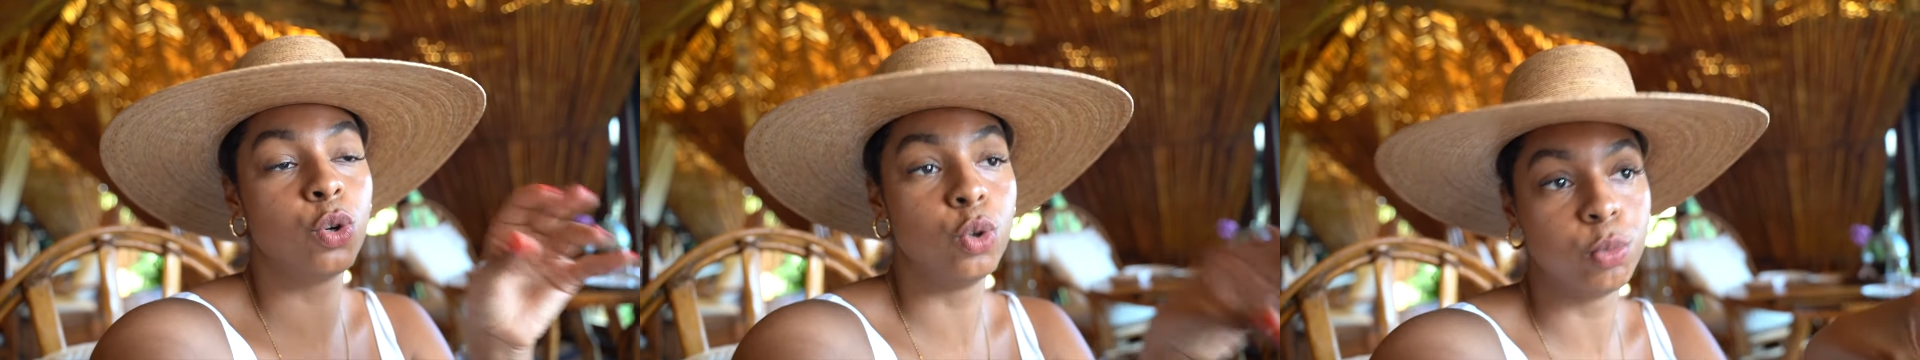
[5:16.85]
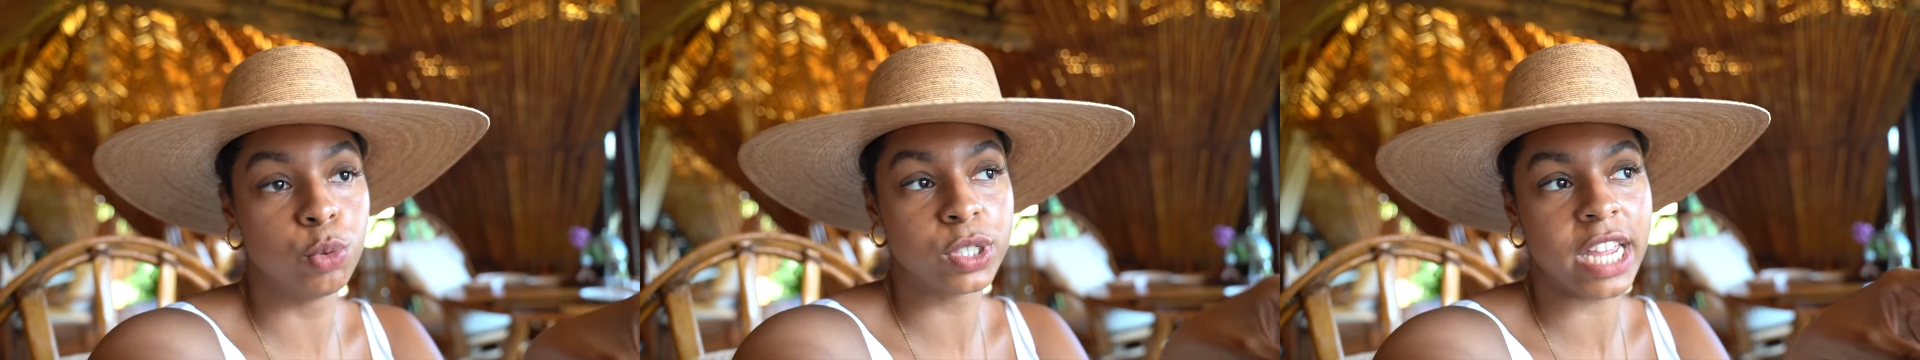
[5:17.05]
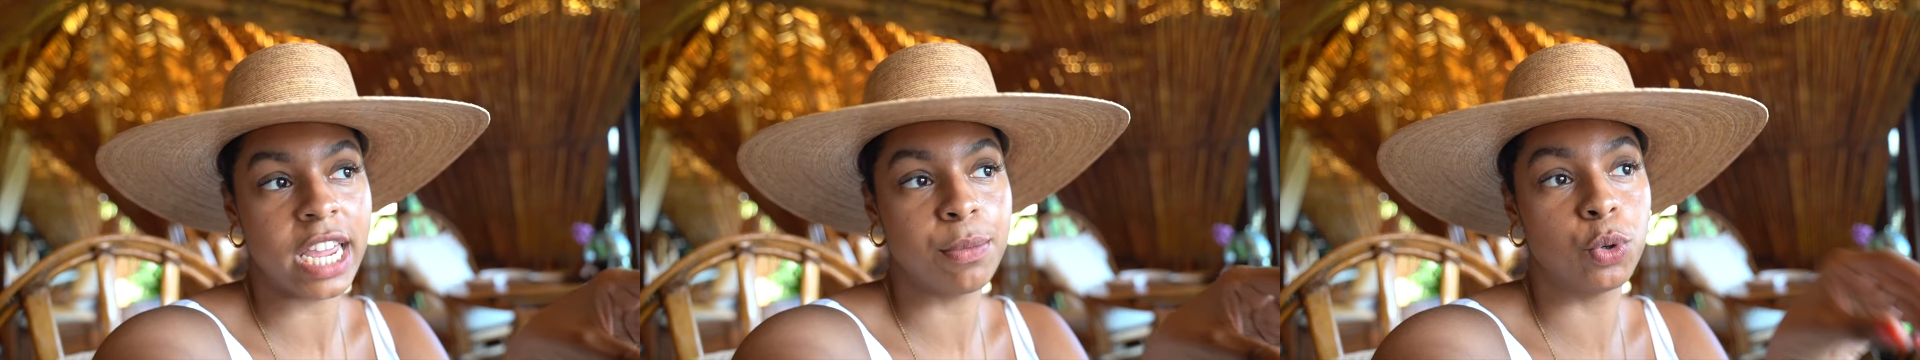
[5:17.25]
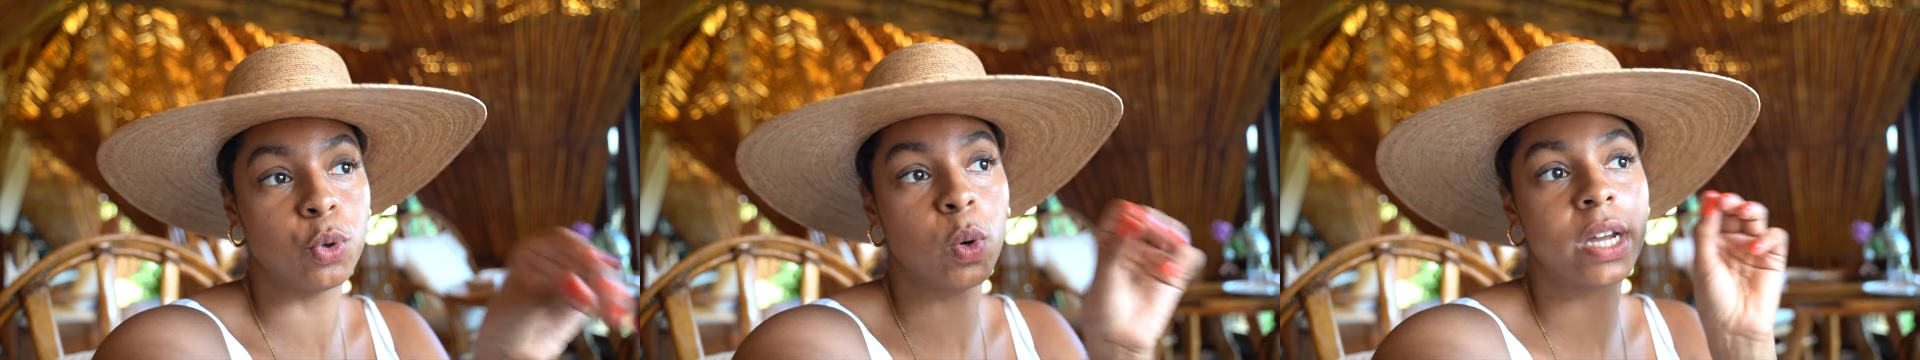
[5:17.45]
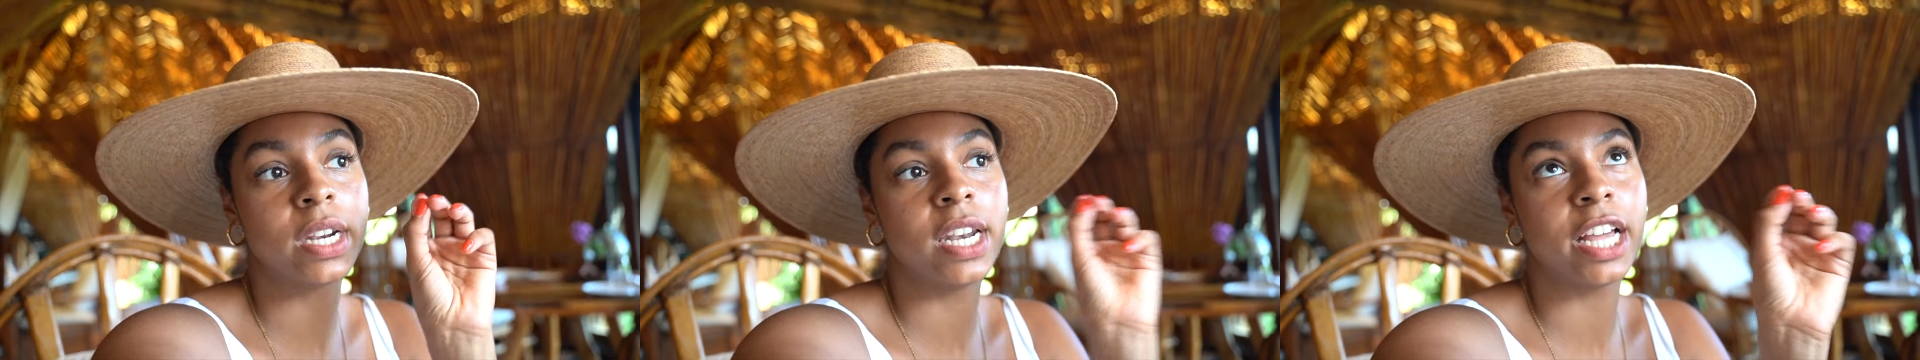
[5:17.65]
normal
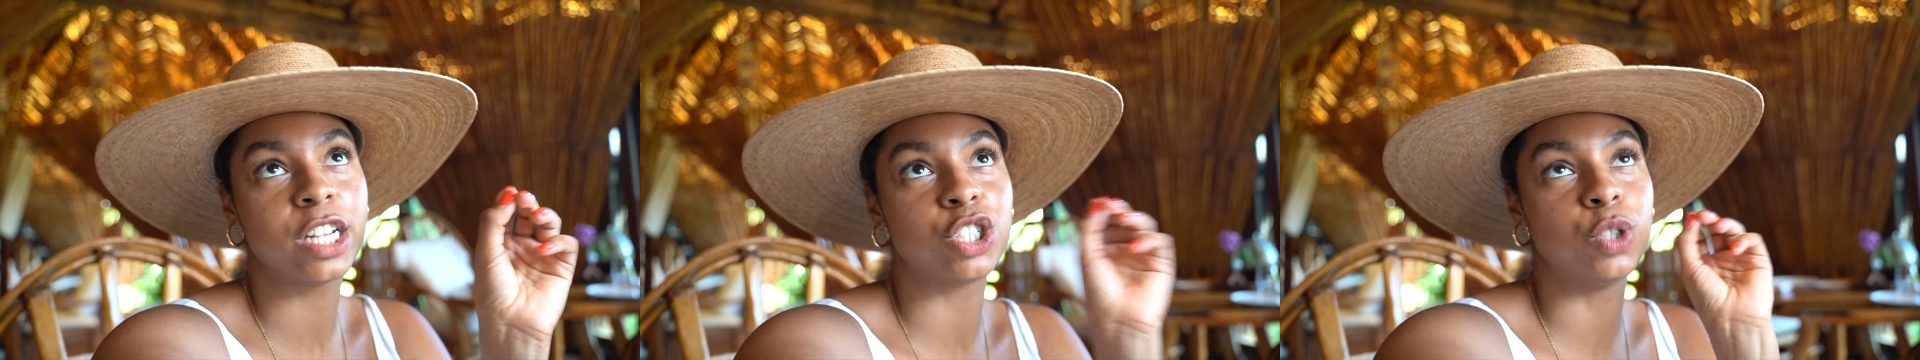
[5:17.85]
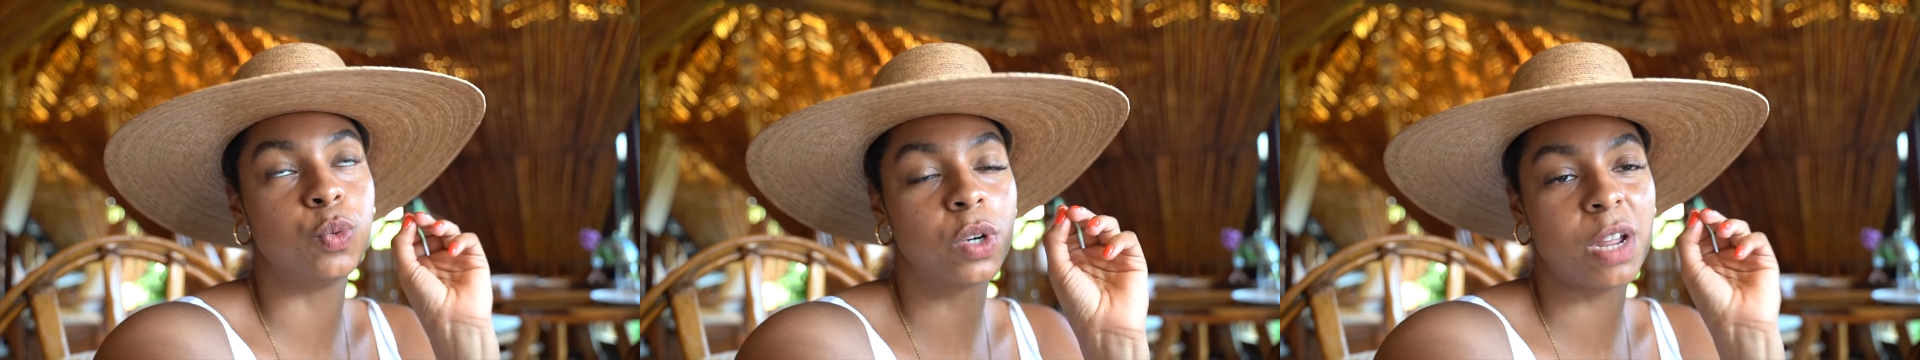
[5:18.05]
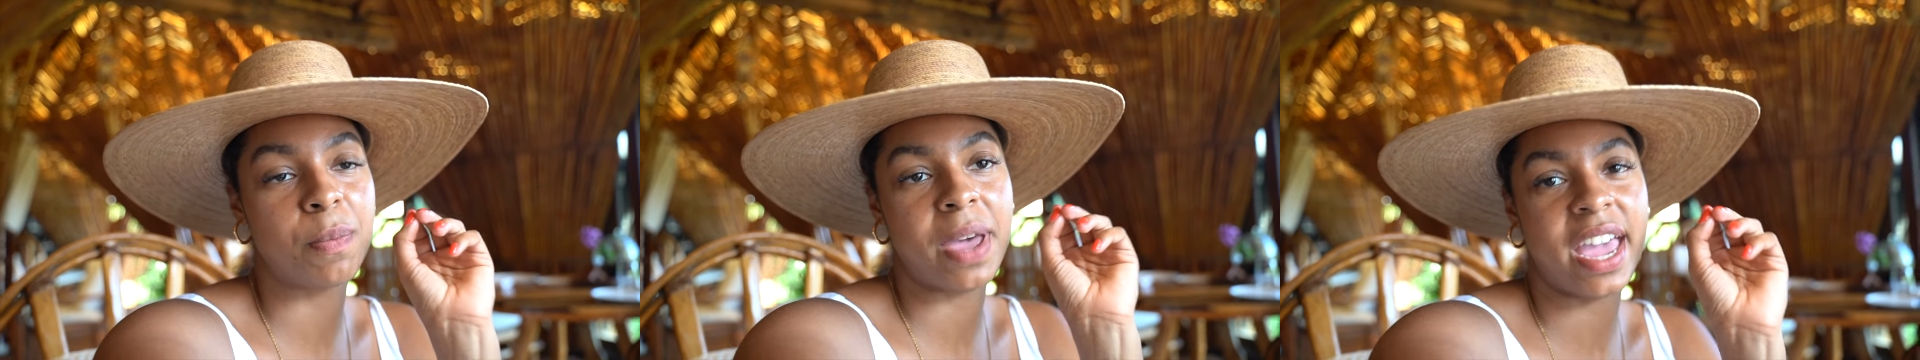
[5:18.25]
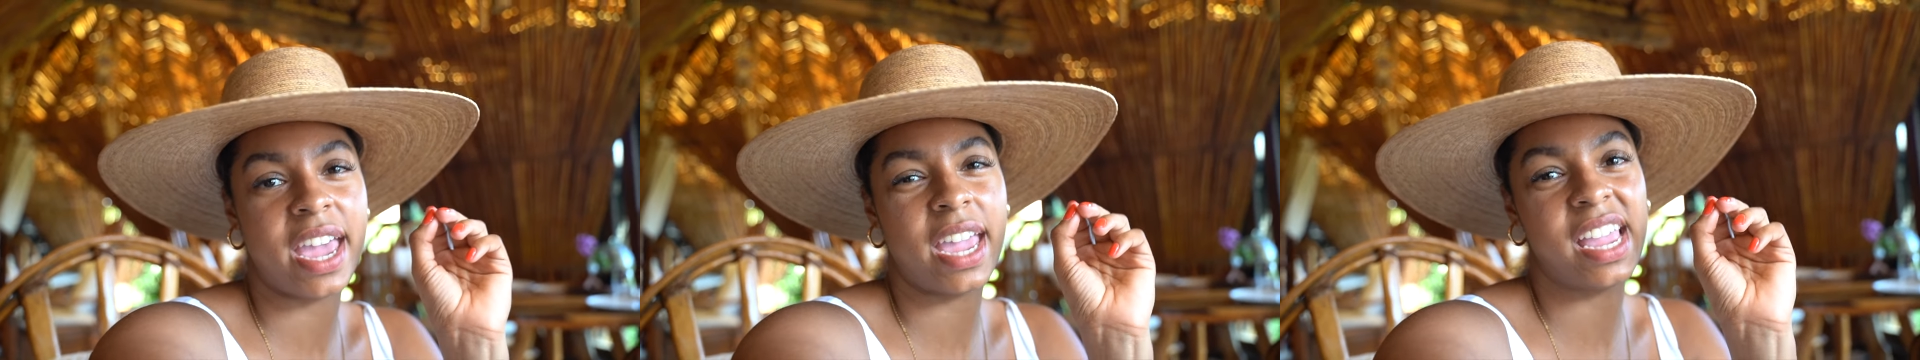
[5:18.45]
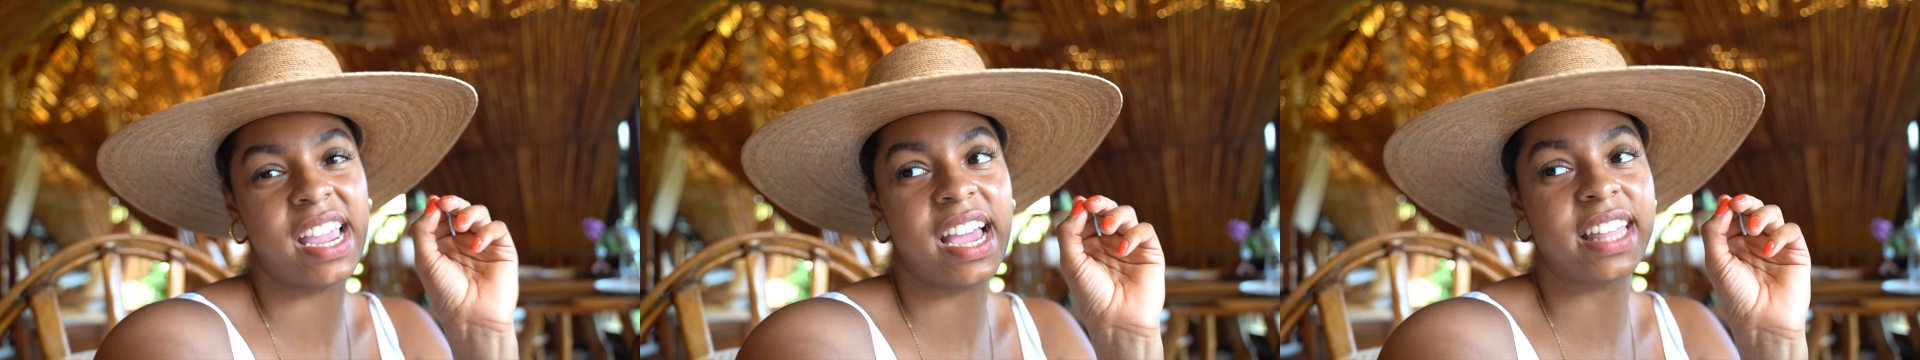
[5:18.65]
table unless you want to pay,